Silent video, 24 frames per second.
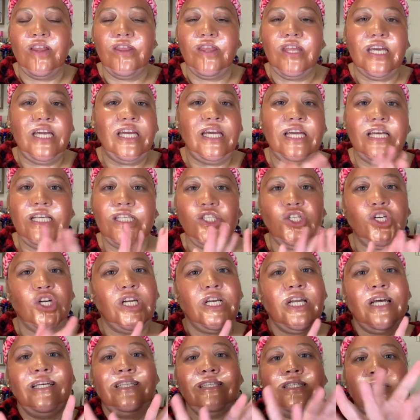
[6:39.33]
the
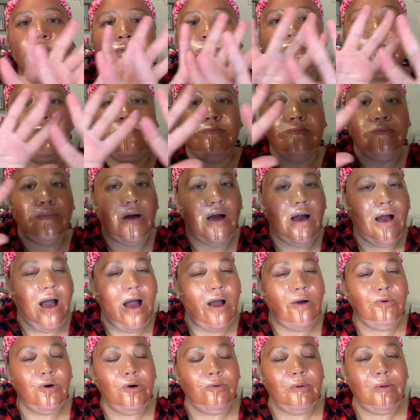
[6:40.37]
internet, I
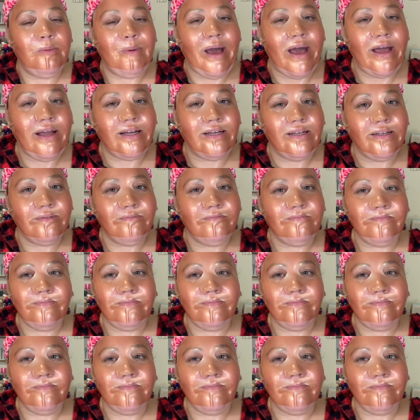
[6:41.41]
will be back.